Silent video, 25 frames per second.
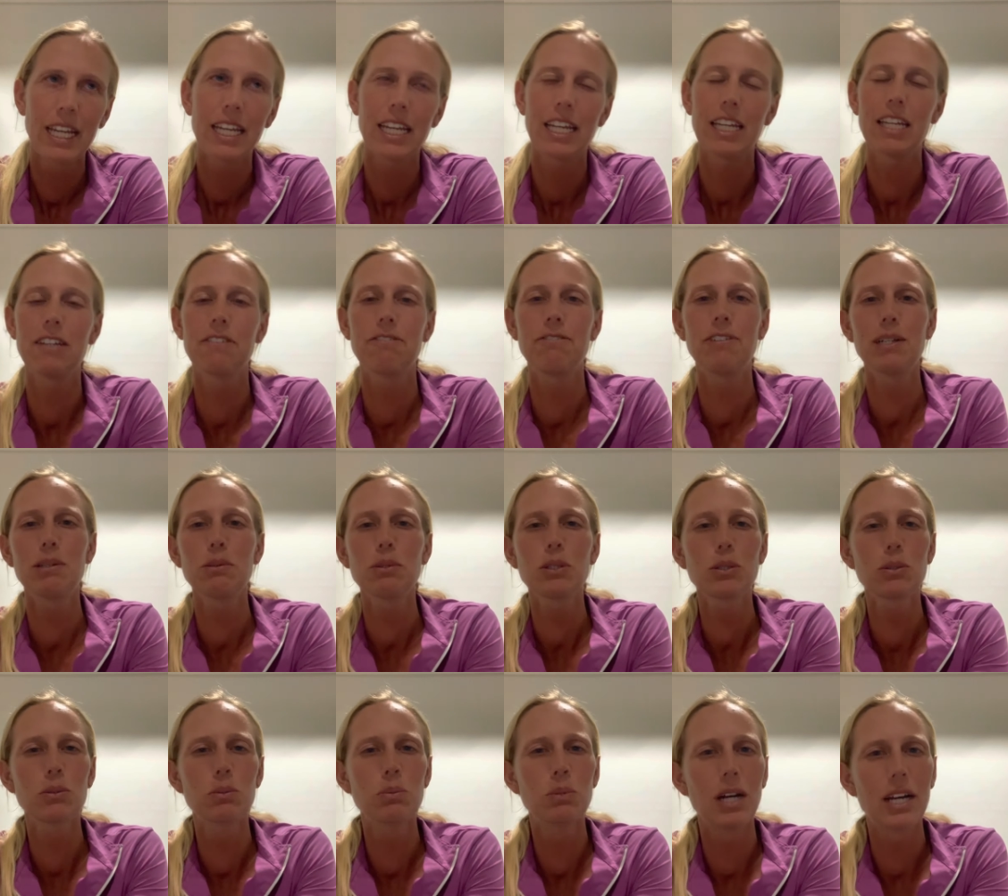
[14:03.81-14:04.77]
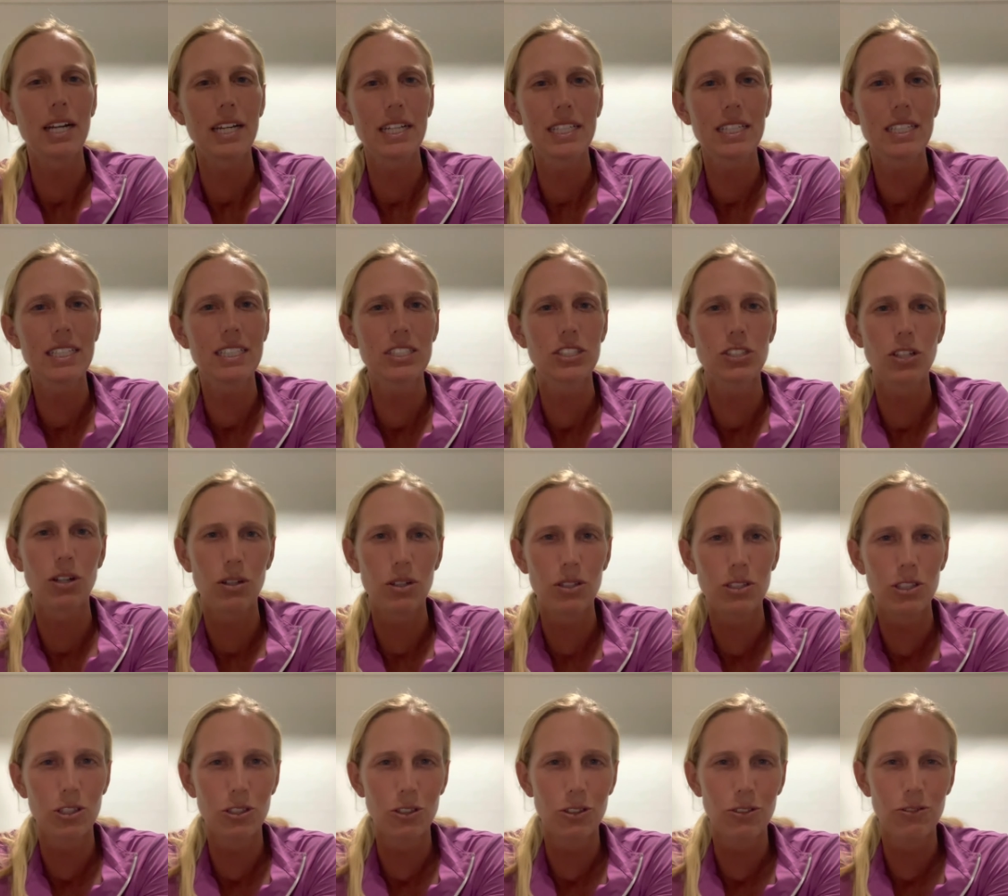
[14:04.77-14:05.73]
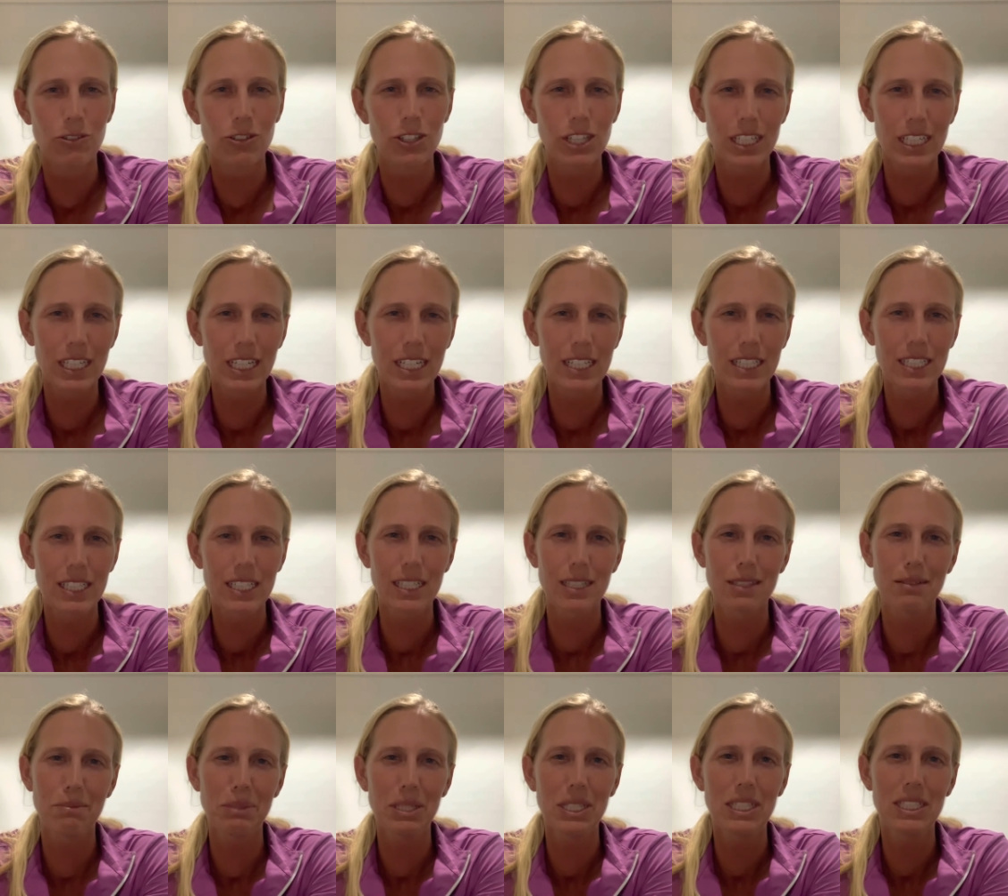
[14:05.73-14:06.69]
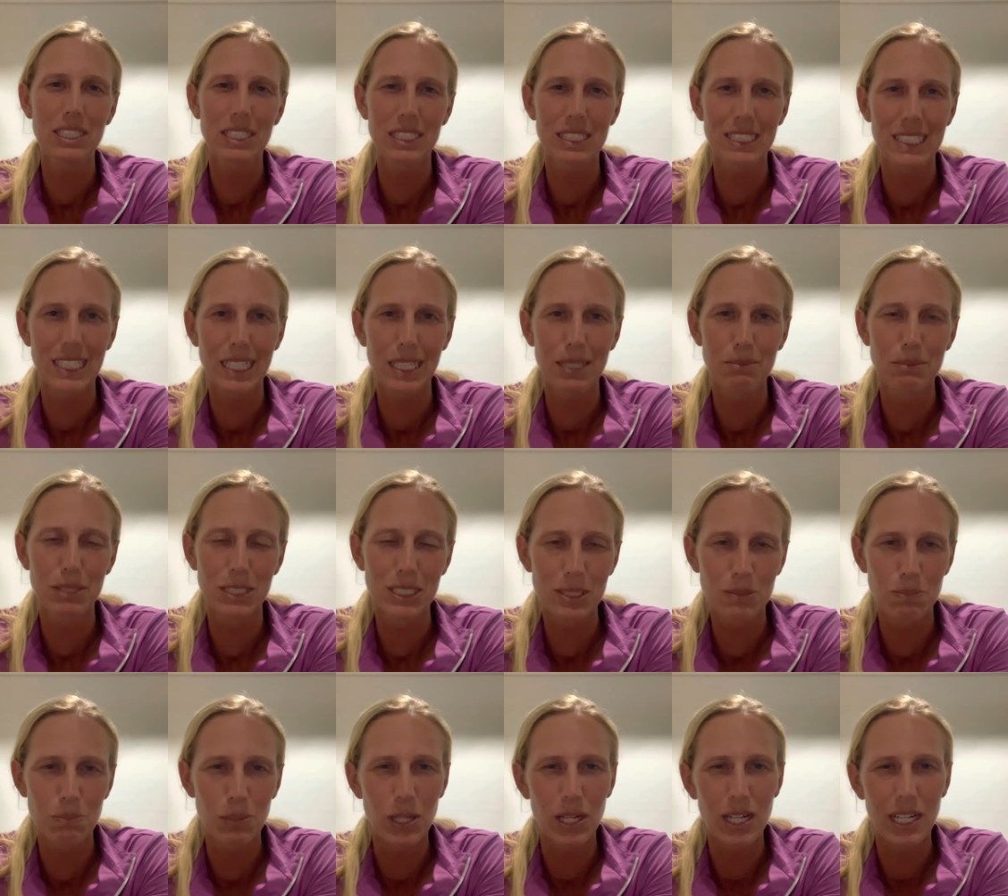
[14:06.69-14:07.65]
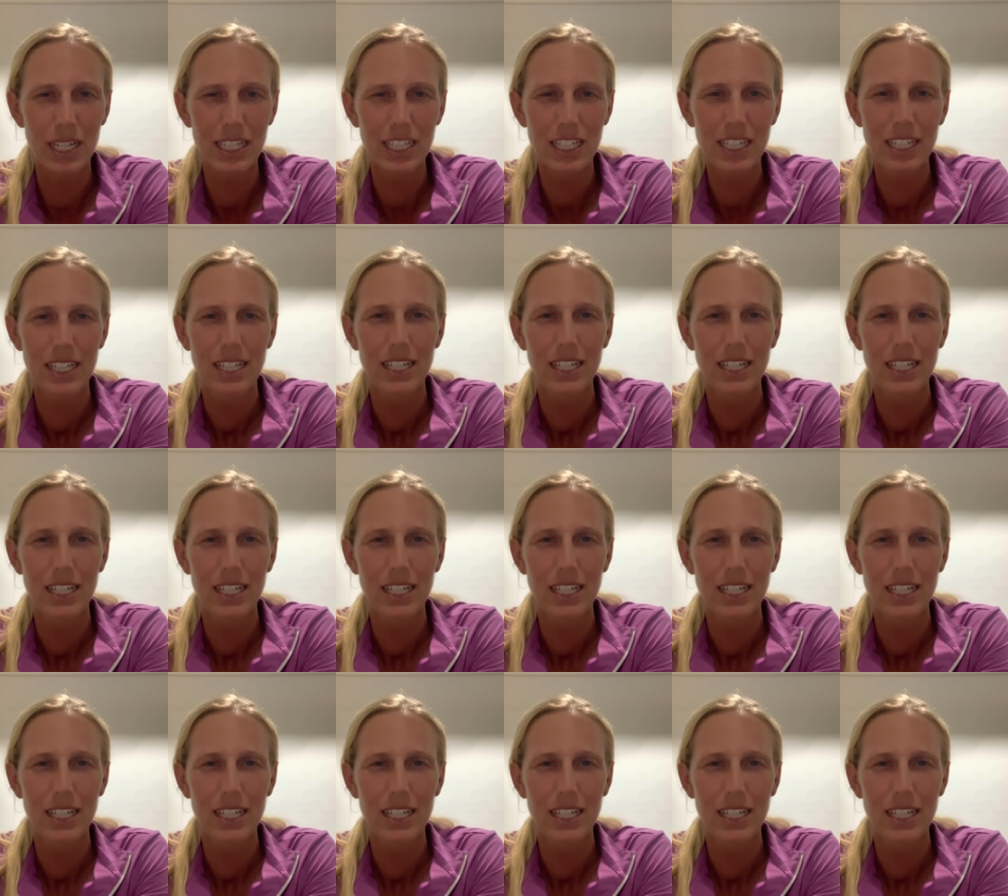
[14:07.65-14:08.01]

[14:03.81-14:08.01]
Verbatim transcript: if I were to ride this all over again and be in the same spot,